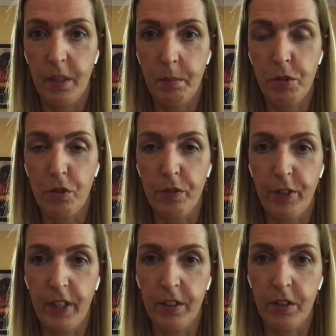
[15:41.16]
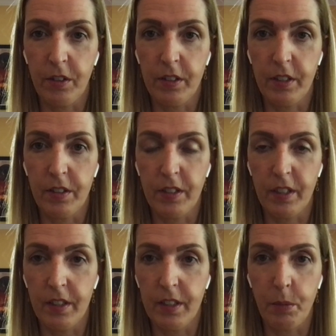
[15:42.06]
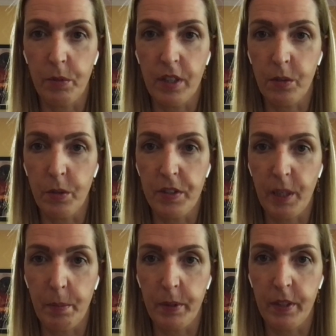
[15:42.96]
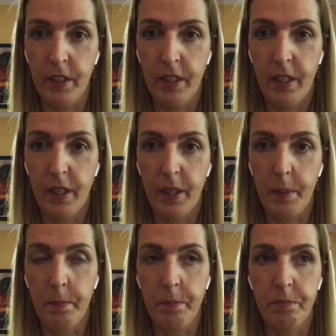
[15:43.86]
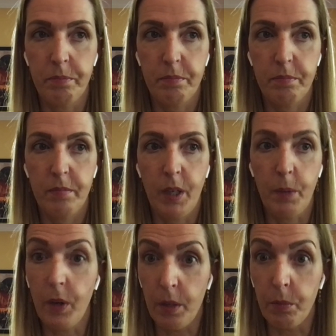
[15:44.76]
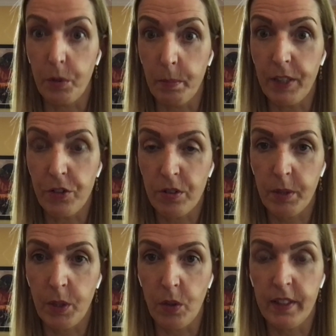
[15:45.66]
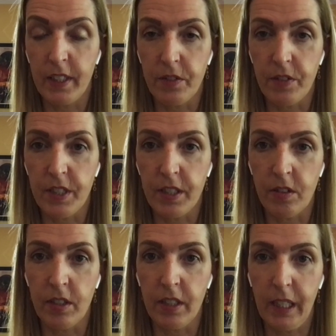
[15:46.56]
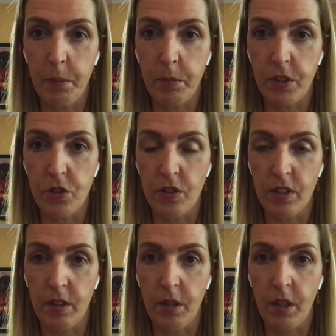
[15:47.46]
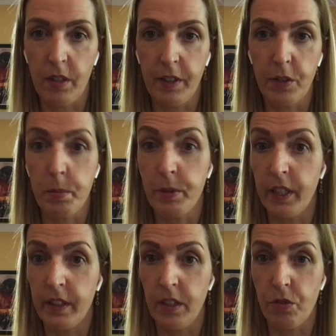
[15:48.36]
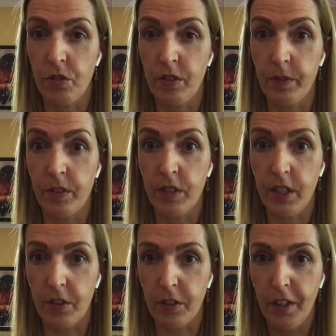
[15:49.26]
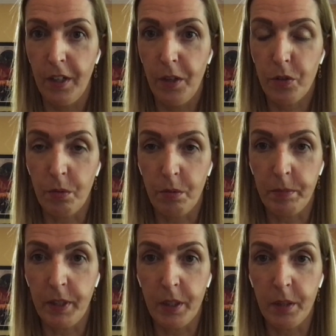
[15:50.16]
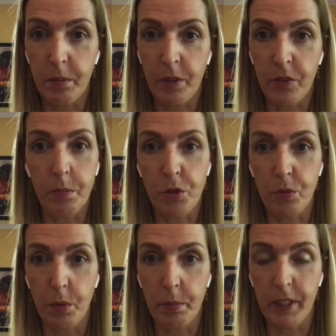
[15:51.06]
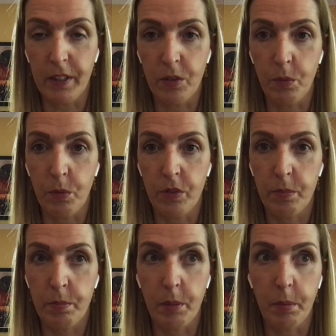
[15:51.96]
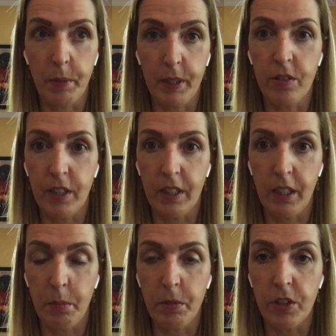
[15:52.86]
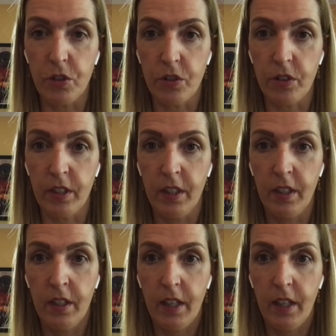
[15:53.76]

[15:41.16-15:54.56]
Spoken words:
Mr. Varadkar that that was not going to happen. I would imagine, at the end of the day, the State Claims Agency are there to protect the interests of the state. So my assumption would be that it was probably the State Claims Agency